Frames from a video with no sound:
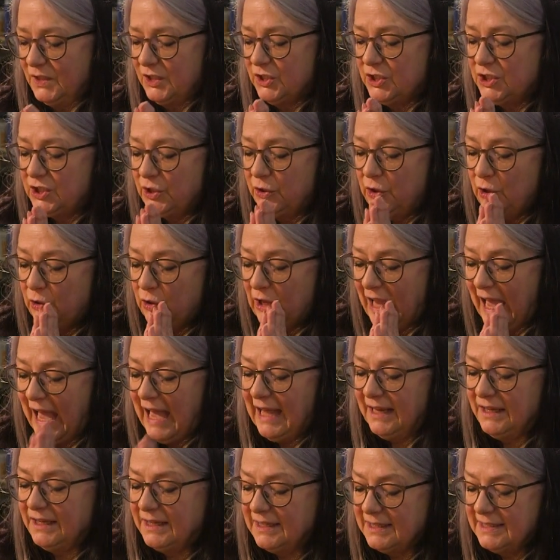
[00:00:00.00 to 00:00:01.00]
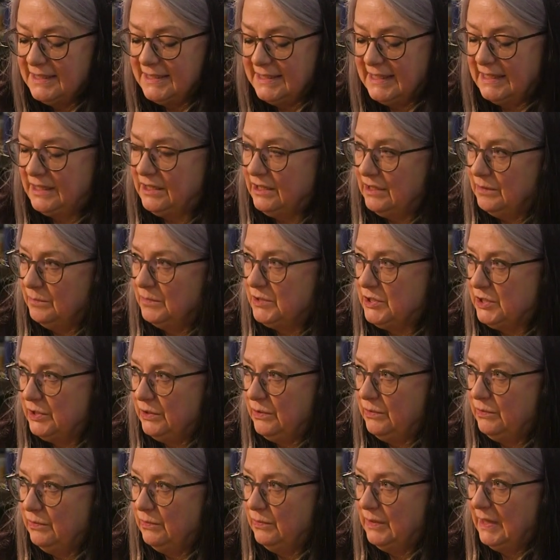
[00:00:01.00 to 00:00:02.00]
So you can consider them
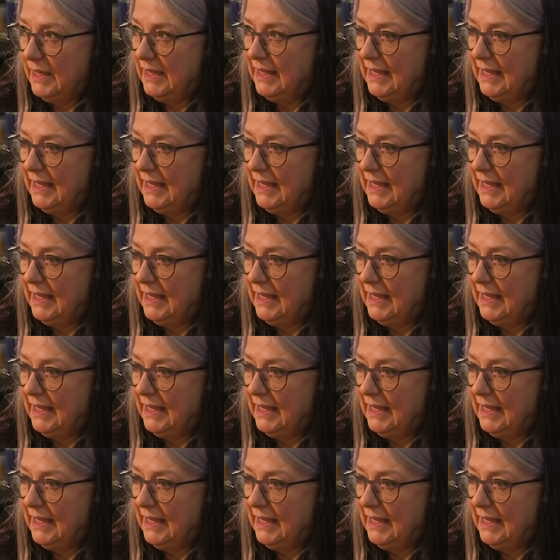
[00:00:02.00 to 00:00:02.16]
to